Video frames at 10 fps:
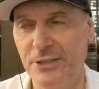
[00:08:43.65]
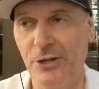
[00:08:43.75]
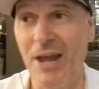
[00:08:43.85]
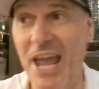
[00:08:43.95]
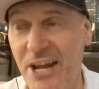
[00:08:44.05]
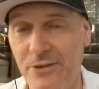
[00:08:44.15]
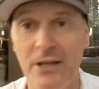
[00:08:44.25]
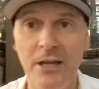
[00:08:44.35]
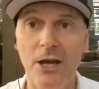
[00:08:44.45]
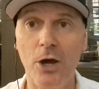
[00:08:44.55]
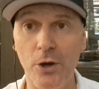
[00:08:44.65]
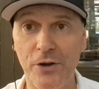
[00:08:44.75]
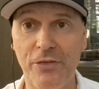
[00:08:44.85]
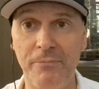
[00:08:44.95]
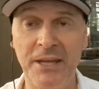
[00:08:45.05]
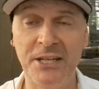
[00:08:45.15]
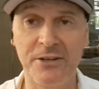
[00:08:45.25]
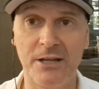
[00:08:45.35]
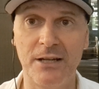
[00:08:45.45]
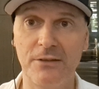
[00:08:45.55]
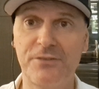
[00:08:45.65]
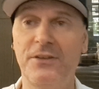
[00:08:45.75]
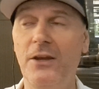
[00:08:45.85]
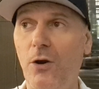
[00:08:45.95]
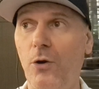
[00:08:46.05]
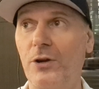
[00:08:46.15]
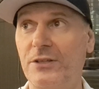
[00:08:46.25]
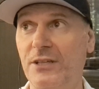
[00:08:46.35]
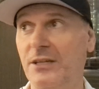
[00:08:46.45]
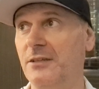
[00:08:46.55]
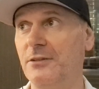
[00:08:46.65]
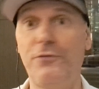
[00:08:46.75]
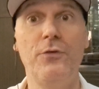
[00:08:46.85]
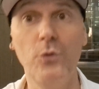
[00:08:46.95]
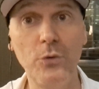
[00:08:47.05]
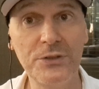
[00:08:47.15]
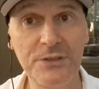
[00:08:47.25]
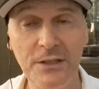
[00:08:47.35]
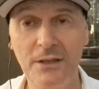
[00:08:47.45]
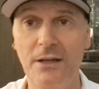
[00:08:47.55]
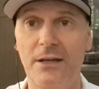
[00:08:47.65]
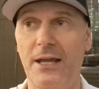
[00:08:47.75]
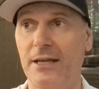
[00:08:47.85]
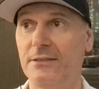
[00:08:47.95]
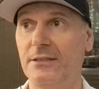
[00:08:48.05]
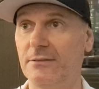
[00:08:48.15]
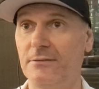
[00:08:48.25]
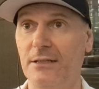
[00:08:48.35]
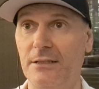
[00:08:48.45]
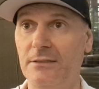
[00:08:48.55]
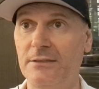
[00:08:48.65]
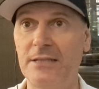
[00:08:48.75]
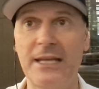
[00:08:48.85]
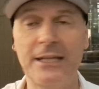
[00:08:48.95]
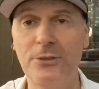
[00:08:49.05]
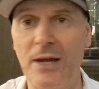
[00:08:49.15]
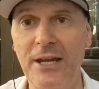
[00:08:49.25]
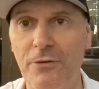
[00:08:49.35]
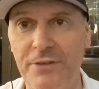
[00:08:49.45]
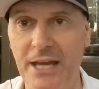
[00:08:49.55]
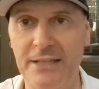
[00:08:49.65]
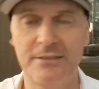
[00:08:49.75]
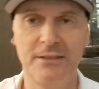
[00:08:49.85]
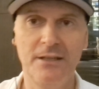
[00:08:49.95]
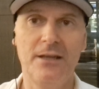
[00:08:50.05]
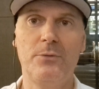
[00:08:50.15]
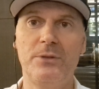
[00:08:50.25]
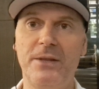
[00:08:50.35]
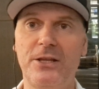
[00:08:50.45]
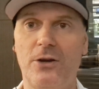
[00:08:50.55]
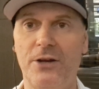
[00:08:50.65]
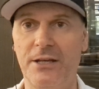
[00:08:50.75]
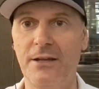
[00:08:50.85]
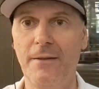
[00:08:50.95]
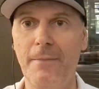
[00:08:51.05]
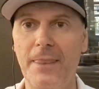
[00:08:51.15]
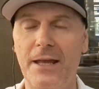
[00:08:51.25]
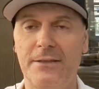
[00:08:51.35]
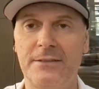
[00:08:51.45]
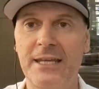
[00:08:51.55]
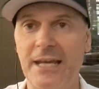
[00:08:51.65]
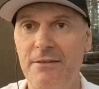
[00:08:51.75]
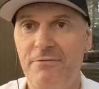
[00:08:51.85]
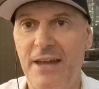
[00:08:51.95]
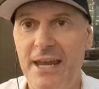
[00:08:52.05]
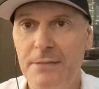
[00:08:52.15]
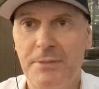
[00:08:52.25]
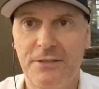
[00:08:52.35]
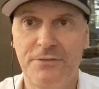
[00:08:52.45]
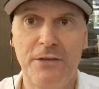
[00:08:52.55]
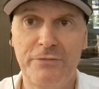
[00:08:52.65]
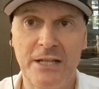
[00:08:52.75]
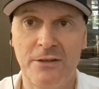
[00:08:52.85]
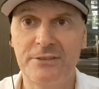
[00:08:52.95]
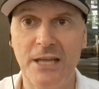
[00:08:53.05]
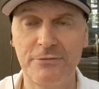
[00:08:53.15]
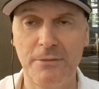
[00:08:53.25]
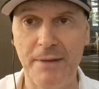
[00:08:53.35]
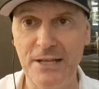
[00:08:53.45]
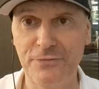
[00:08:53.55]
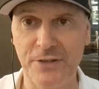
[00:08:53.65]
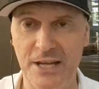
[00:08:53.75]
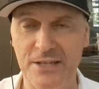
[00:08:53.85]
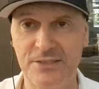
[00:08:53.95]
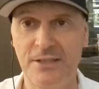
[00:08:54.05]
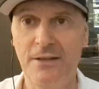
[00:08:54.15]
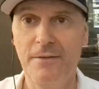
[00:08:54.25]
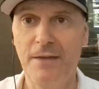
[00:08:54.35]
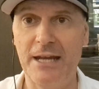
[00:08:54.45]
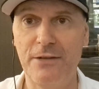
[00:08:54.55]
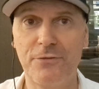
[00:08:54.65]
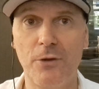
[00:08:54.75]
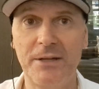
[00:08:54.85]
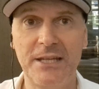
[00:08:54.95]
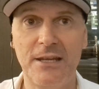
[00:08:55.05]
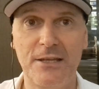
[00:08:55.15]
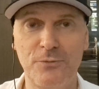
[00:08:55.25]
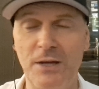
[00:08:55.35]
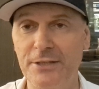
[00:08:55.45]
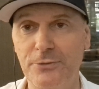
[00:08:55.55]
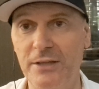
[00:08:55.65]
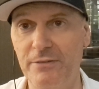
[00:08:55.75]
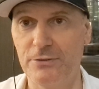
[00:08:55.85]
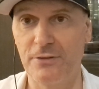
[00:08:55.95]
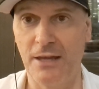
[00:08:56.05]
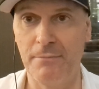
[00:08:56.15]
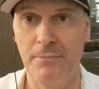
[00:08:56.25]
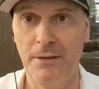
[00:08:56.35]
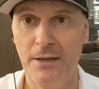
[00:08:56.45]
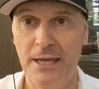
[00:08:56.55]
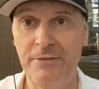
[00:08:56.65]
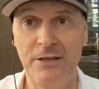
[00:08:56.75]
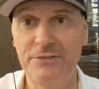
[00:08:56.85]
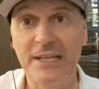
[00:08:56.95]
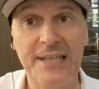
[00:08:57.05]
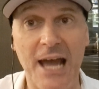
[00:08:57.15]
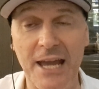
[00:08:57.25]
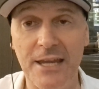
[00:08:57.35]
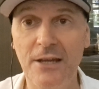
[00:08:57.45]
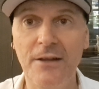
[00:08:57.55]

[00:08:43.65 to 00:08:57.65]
rare earth minerals or the food. Like they can do any of that with Bitcoin. They can invade, but if they don't have the passphrase, and if nobody is willing to give it to them, even if they die,